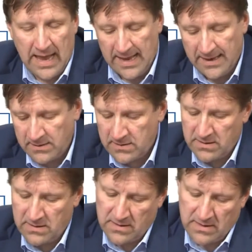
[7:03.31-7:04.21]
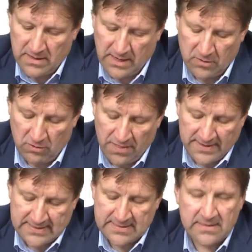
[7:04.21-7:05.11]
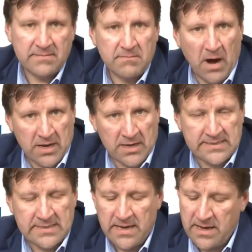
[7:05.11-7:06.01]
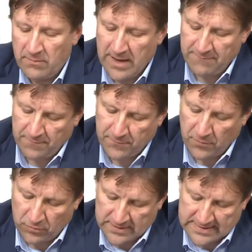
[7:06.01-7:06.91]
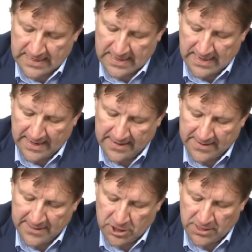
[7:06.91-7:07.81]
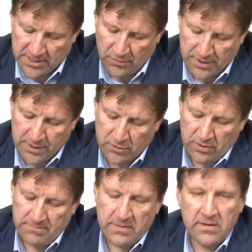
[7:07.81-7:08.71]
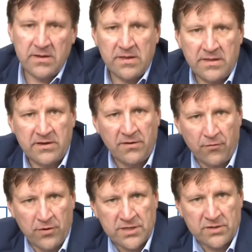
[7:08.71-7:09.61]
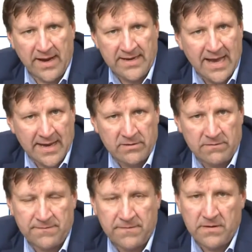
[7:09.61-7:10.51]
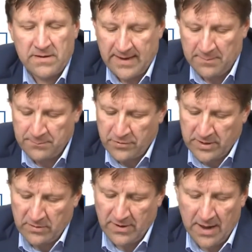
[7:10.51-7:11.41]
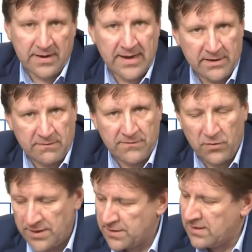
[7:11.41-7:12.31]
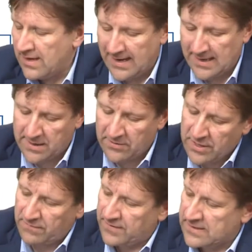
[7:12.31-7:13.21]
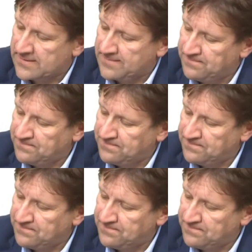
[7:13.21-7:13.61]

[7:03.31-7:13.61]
And in all these models, we have, of course, an additional noise term that refers to any kind of temporal or other kind of noise at the receivers.